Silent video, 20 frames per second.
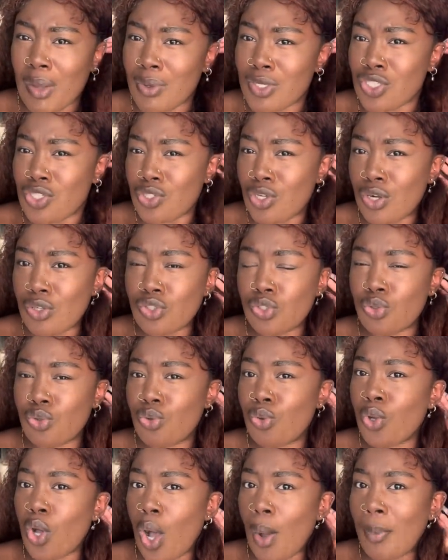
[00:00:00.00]
What you gonna do?
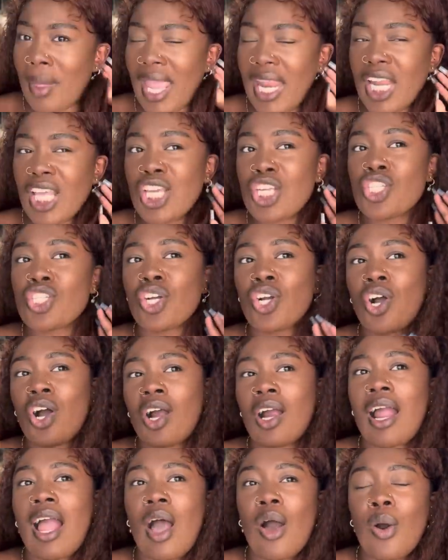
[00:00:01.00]
You gonna pay to get your
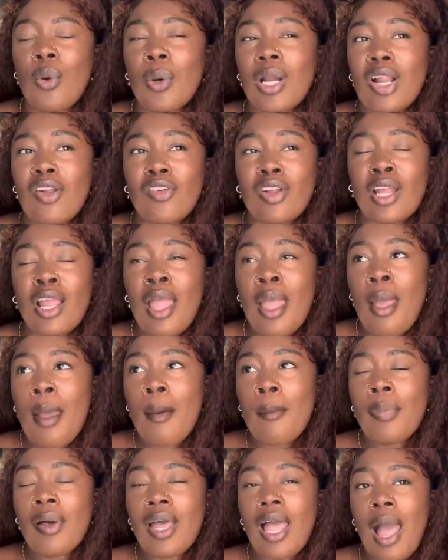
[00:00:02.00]
car out or whatever?
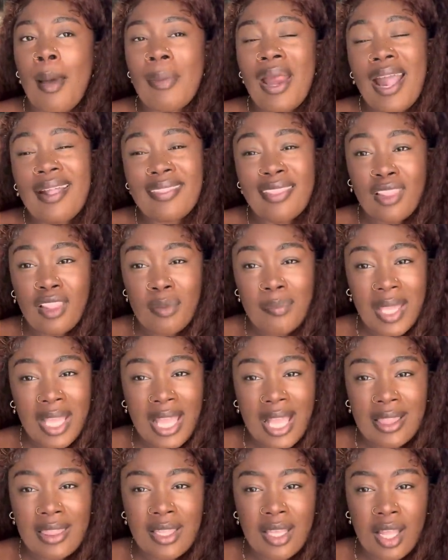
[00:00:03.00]
But I'm gonna have to look back
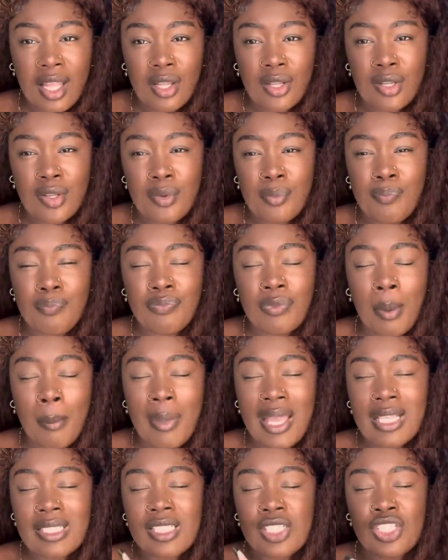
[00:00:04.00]
at the
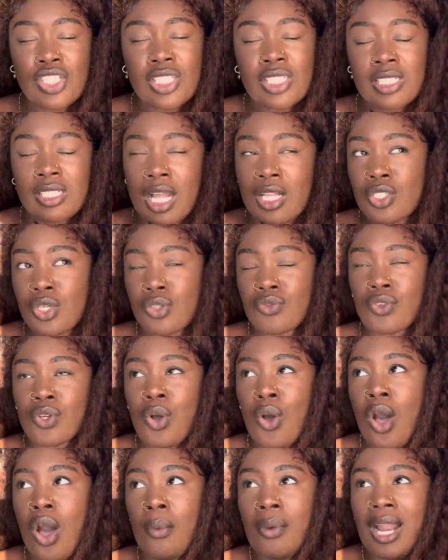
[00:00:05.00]
messages because I don't
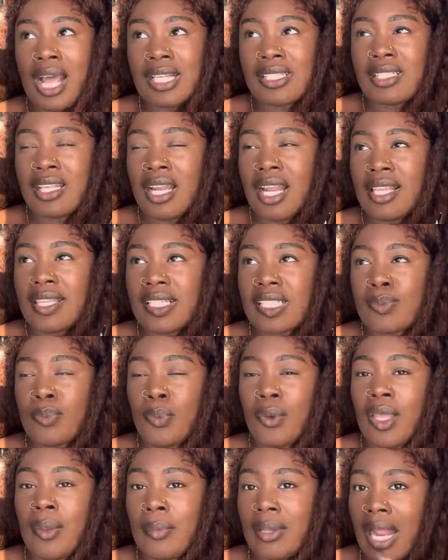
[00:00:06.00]
recall what I said at this point.